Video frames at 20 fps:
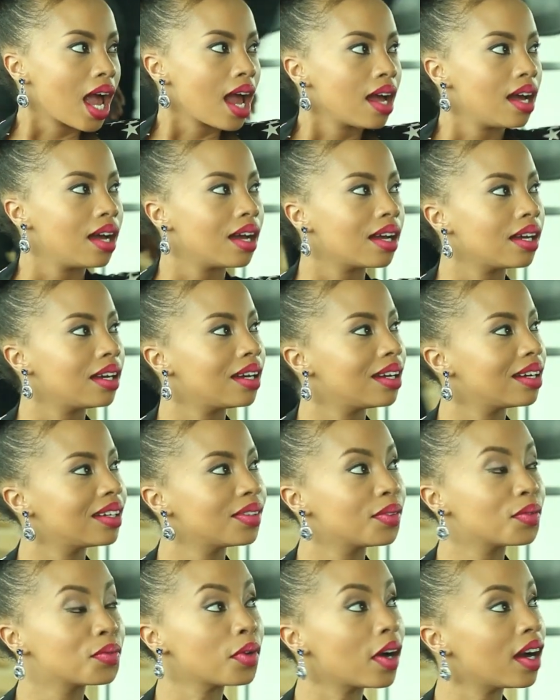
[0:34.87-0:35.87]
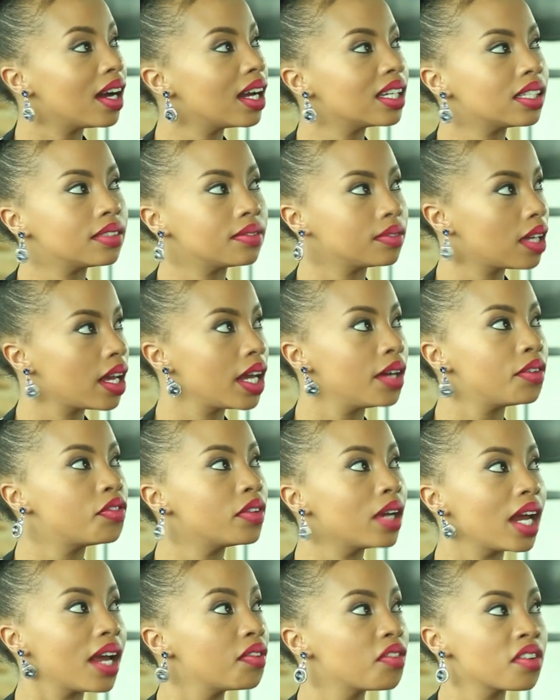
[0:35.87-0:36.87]
uh, what
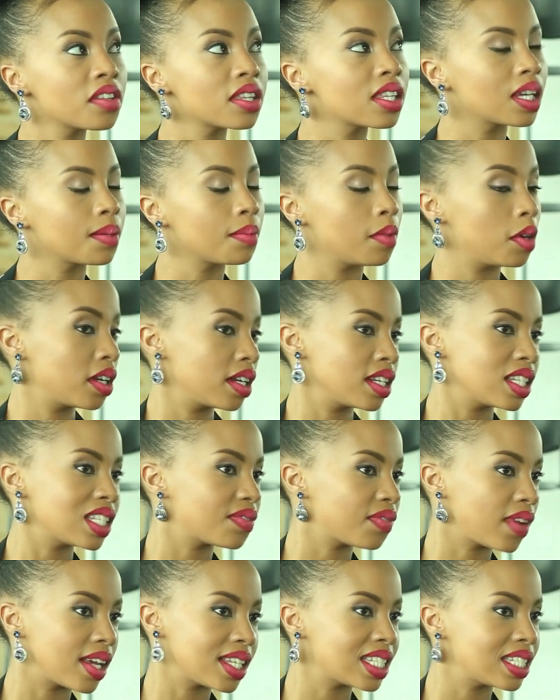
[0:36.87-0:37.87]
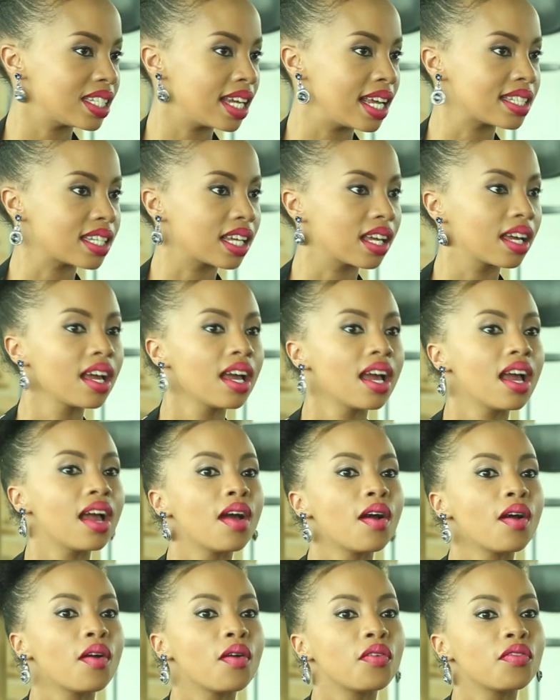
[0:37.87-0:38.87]
every everything about it is fascinating.
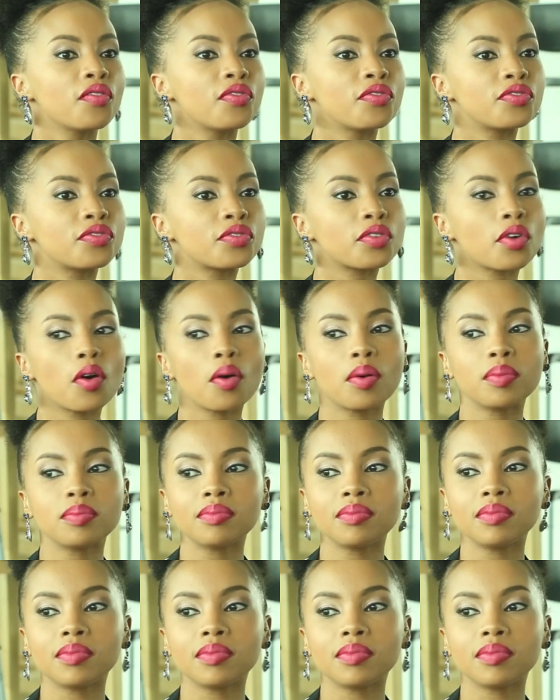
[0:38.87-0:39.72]
From